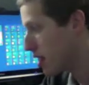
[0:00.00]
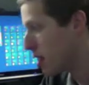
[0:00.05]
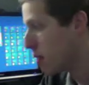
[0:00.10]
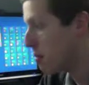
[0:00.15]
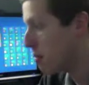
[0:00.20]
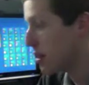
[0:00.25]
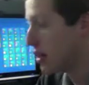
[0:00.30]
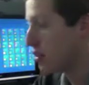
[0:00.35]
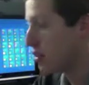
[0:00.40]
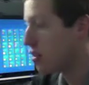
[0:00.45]

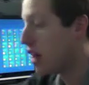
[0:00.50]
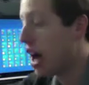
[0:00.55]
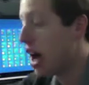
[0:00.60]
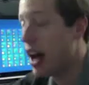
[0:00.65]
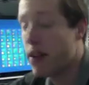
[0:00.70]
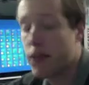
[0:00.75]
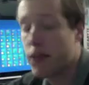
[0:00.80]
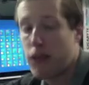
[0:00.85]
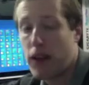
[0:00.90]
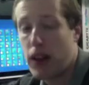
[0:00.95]
But it's
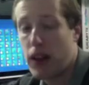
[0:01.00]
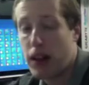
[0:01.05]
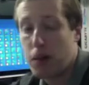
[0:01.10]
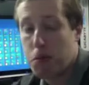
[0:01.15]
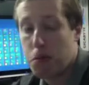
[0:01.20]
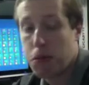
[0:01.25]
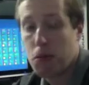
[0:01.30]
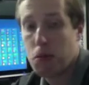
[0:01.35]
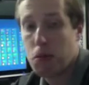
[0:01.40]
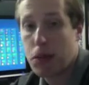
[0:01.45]
not really
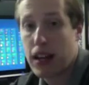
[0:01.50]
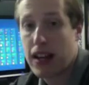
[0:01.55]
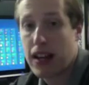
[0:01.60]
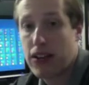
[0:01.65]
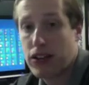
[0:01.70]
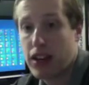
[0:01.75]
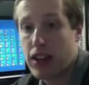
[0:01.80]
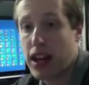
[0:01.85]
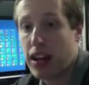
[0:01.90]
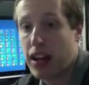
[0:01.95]
plain
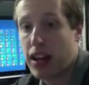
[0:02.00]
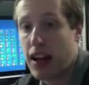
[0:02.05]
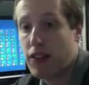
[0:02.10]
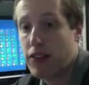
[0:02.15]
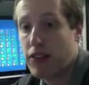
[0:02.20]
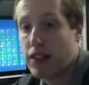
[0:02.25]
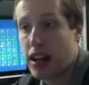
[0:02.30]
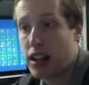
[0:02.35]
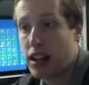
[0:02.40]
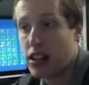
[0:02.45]
sight. You
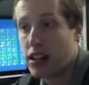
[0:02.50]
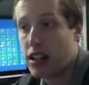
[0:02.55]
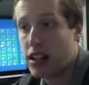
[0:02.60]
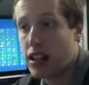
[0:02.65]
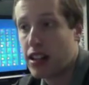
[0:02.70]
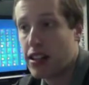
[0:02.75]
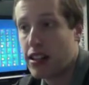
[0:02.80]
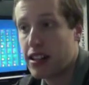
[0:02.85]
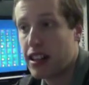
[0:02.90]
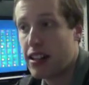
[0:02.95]
have to actually
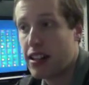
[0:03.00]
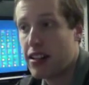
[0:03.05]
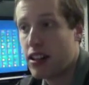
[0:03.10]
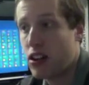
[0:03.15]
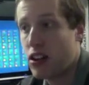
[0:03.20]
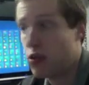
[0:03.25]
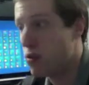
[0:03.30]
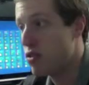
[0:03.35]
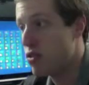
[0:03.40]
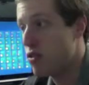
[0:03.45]
click
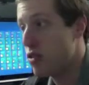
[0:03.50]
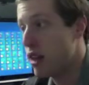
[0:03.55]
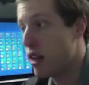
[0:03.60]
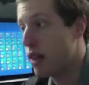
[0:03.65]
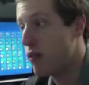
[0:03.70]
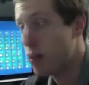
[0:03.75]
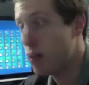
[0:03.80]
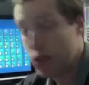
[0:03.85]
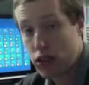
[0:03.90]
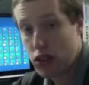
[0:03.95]
Details, which you
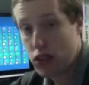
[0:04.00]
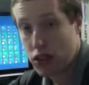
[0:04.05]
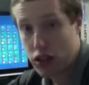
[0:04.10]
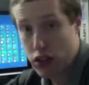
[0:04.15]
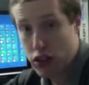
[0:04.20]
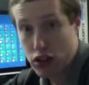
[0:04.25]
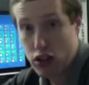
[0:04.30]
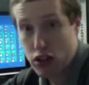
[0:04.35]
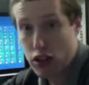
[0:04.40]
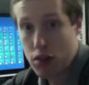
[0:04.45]
think was just
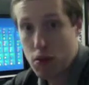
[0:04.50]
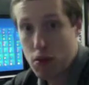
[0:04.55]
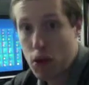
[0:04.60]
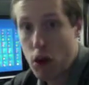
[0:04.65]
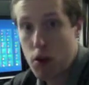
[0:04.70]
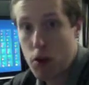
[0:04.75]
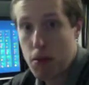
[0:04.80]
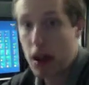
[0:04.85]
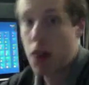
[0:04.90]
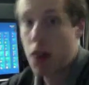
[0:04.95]
going to show you
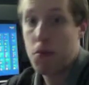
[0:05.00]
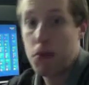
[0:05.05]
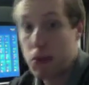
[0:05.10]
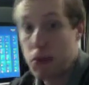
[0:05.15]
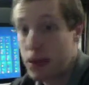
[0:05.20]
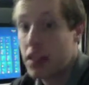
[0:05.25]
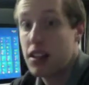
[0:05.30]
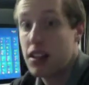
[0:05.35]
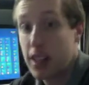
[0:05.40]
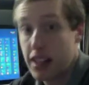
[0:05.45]
more about. But
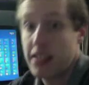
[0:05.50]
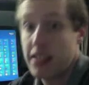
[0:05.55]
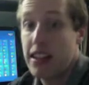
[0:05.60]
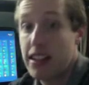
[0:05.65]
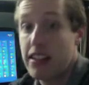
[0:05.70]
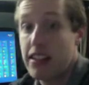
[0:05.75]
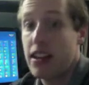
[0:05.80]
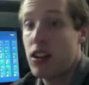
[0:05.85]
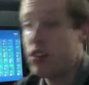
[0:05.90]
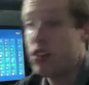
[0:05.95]
when you click
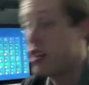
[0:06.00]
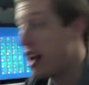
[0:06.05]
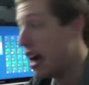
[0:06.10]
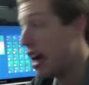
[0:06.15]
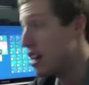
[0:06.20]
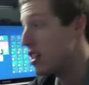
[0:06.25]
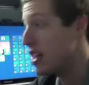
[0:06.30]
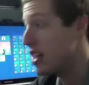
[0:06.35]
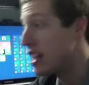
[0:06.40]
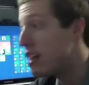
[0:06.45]
Details, it
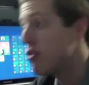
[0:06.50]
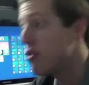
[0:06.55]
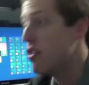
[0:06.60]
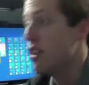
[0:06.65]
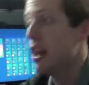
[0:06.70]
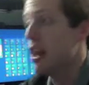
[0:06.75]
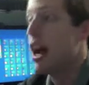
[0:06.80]
actually gives you the